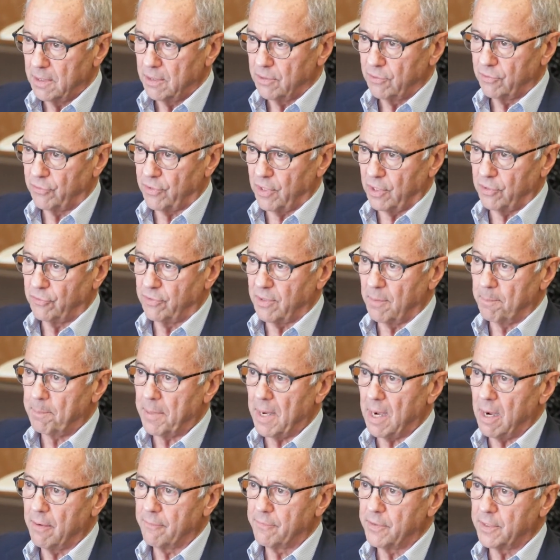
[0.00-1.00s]
says that
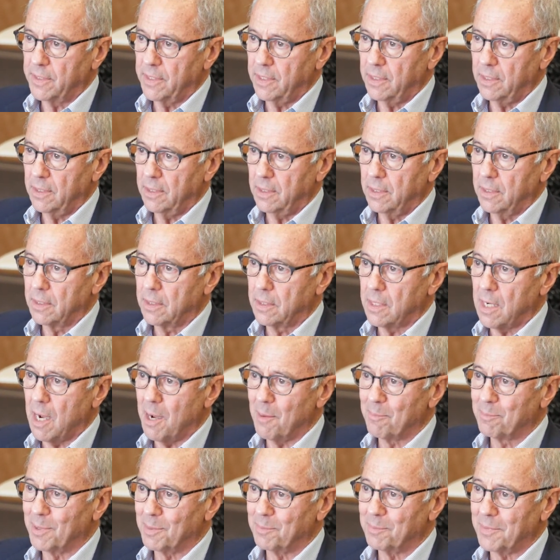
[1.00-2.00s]
poverty
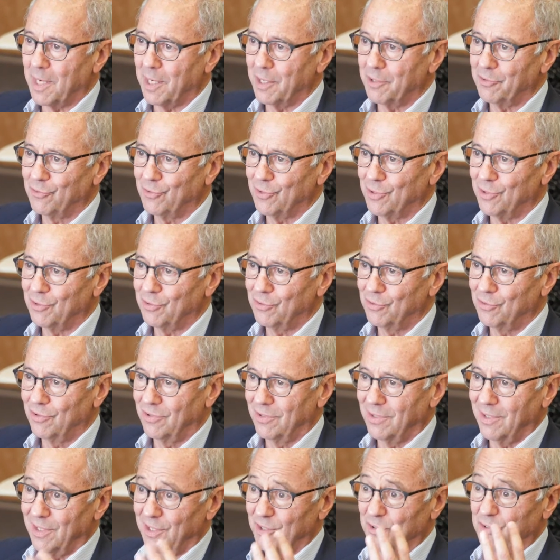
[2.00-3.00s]

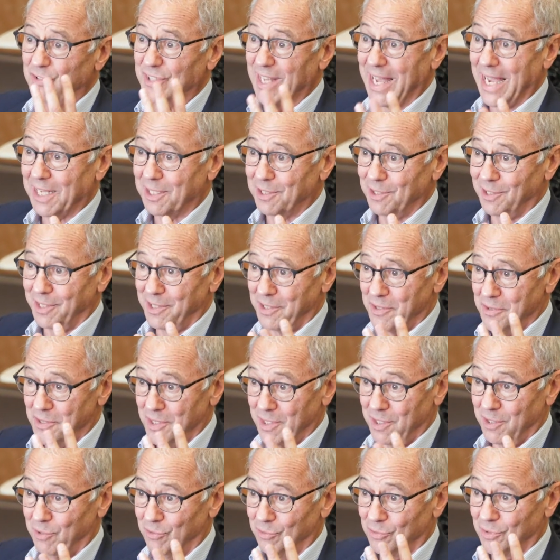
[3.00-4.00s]
compromises exactly
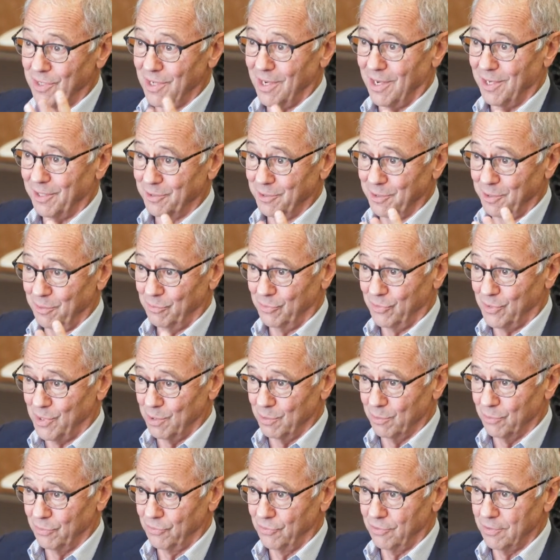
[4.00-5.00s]
these cognitive
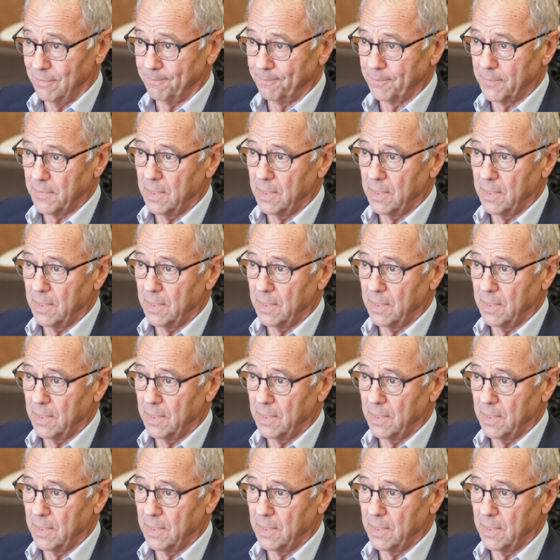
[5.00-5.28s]
skills.